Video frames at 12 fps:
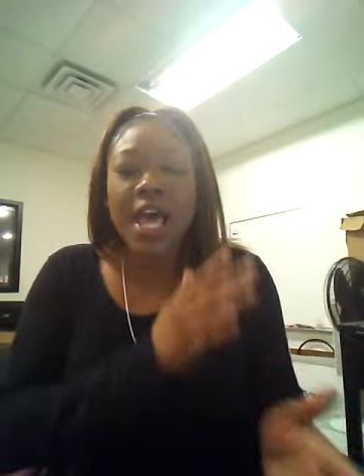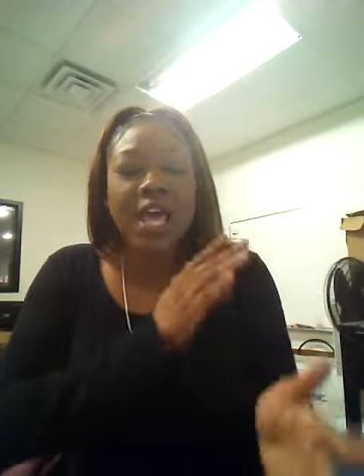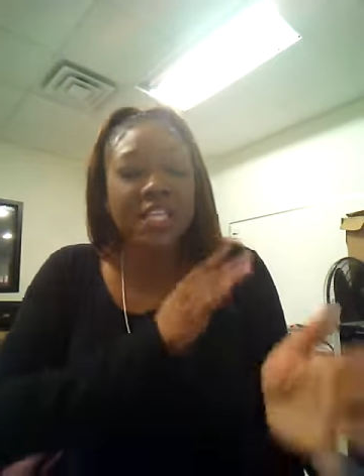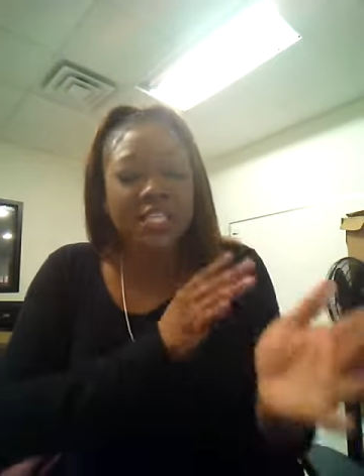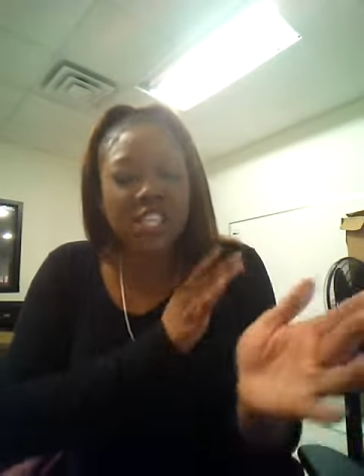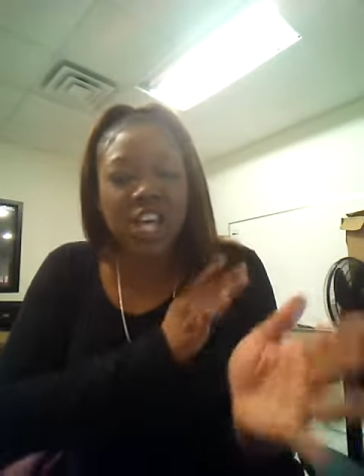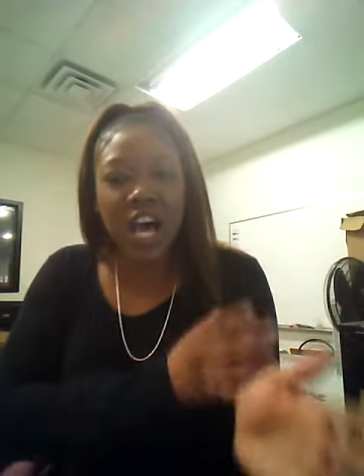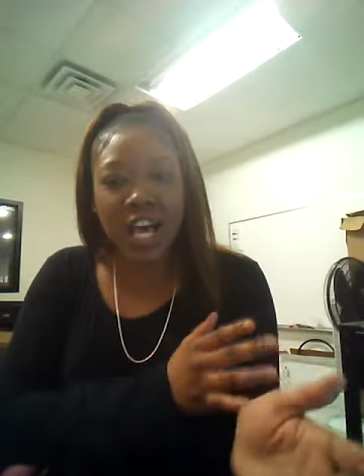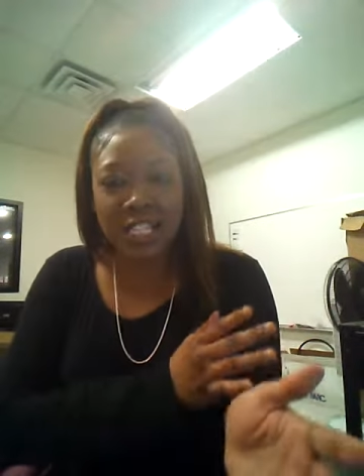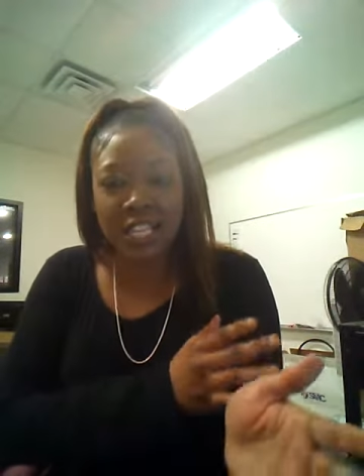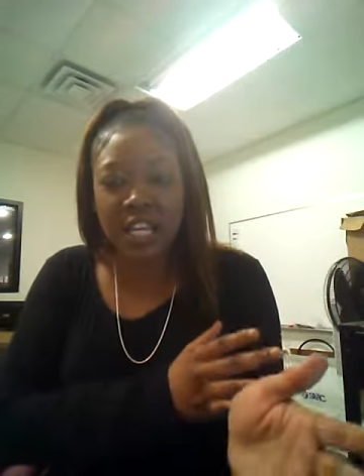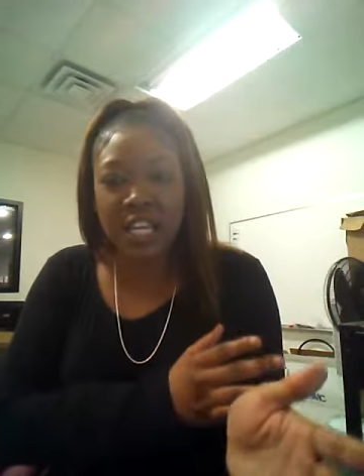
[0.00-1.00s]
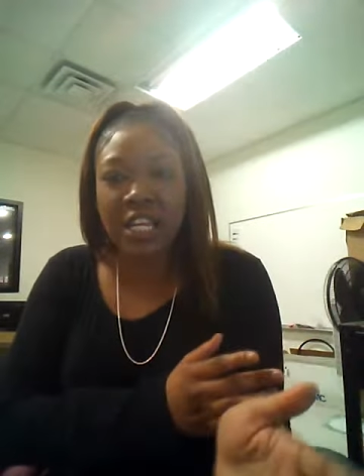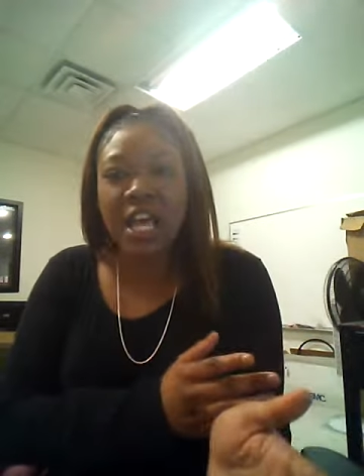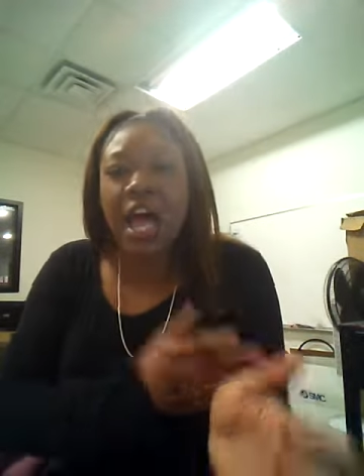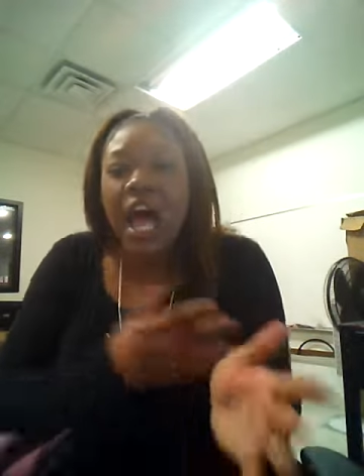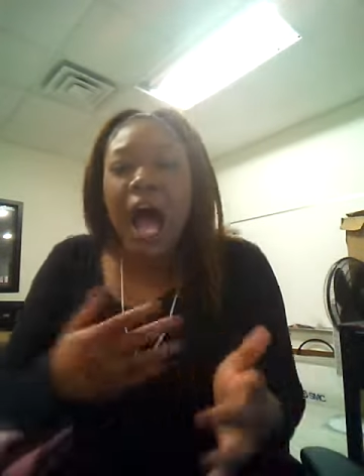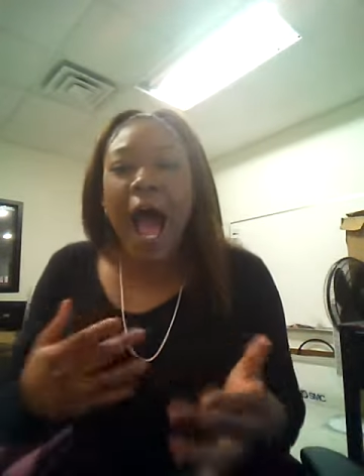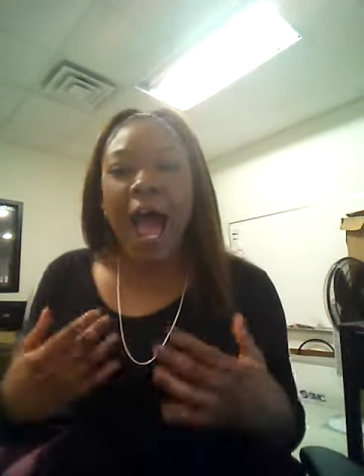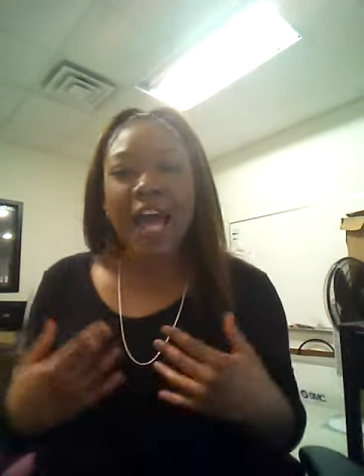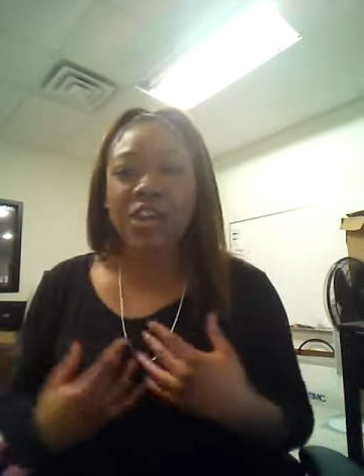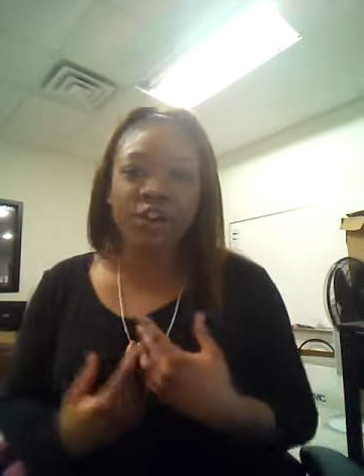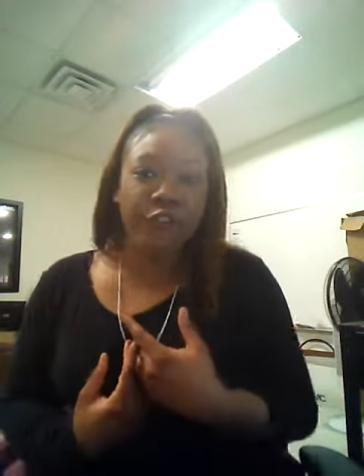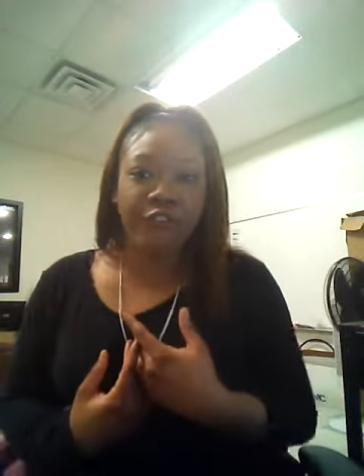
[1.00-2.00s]
His cousin,
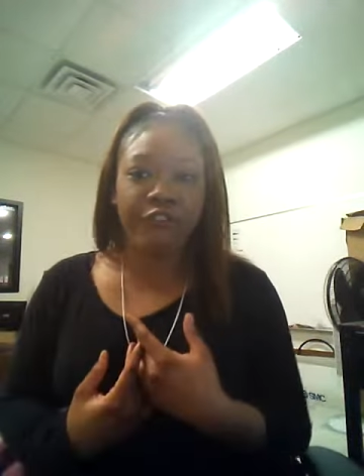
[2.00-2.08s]
I don't